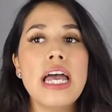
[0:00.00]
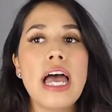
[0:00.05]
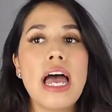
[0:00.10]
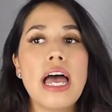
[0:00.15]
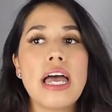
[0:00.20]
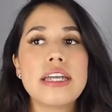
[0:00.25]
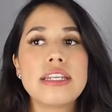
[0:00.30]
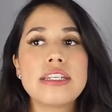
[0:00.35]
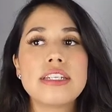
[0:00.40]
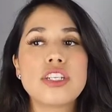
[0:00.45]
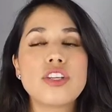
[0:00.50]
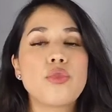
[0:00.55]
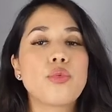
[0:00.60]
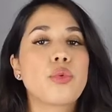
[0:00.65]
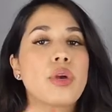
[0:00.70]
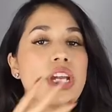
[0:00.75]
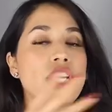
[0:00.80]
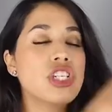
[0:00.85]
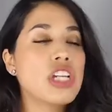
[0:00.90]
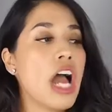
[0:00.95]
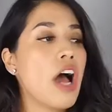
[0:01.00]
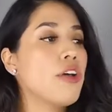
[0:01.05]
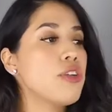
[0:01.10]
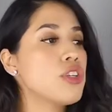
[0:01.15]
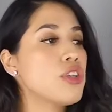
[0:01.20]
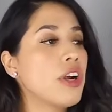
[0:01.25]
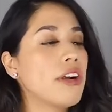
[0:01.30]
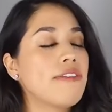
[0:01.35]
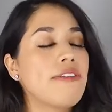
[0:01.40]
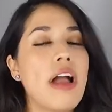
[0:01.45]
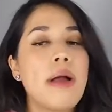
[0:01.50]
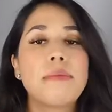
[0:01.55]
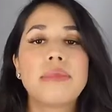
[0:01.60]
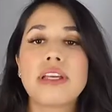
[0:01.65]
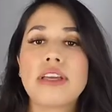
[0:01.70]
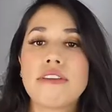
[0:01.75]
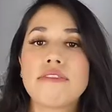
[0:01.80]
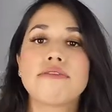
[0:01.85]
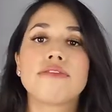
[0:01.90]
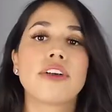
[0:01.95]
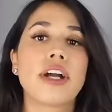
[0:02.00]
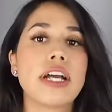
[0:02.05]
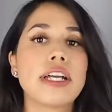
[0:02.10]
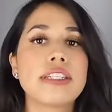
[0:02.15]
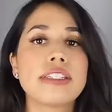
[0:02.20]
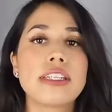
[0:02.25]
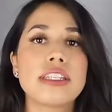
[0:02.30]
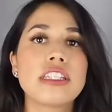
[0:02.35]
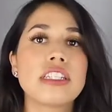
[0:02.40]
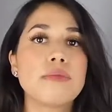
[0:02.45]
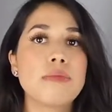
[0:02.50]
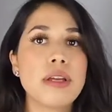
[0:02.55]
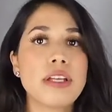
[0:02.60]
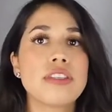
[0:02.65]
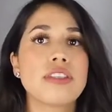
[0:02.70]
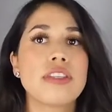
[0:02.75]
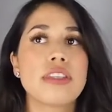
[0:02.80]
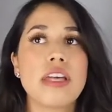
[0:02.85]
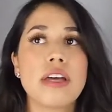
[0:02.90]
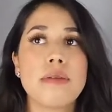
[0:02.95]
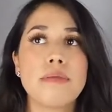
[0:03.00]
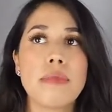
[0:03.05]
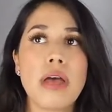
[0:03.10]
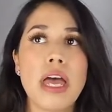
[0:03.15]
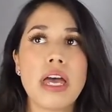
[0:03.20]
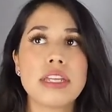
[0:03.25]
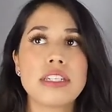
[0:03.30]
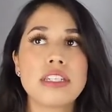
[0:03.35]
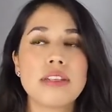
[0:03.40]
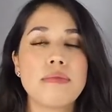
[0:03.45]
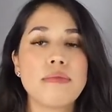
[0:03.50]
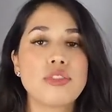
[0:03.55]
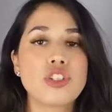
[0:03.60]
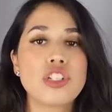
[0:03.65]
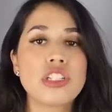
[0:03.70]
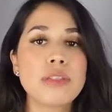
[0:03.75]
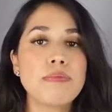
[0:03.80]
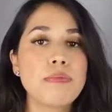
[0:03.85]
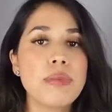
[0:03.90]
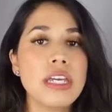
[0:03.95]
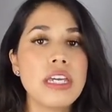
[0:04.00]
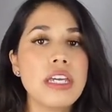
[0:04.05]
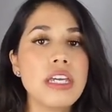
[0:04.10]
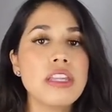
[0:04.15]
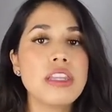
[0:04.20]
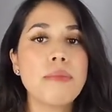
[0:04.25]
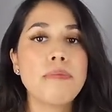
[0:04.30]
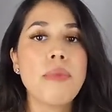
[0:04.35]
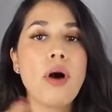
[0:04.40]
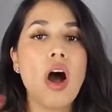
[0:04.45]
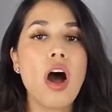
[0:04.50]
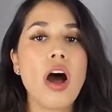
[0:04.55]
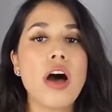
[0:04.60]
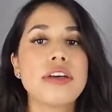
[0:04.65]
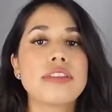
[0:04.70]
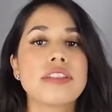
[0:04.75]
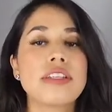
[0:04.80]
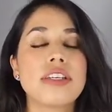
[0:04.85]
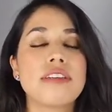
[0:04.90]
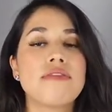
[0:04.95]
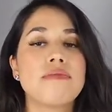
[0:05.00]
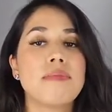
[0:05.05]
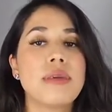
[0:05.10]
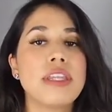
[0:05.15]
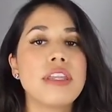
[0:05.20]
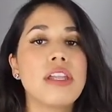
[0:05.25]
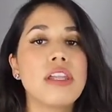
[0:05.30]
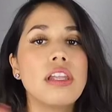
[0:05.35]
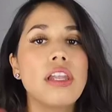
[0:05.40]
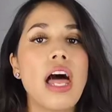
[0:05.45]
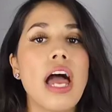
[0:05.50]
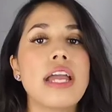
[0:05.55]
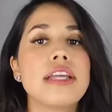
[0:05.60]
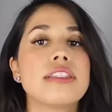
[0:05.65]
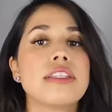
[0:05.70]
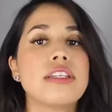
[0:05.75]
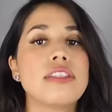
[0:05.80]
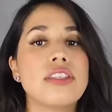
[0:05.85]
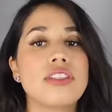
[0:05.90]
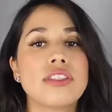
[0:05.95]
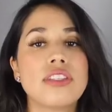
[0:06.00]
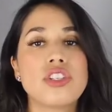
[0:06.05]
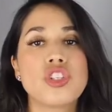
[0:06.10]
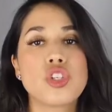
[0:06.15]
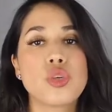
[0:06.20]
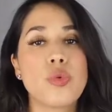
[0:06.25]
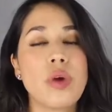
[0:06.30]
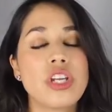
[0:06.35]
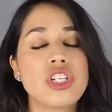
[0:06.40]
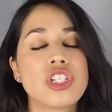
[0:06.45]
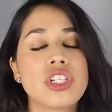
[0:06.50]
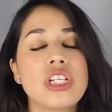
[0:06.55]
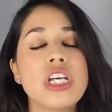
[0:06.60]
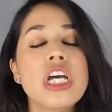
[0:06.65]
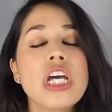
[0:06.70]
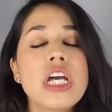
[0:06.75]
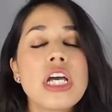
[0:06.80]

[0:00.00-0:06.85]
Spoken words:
and reach out to our family and friends and speak to them and just be the positive, be the light in the situation,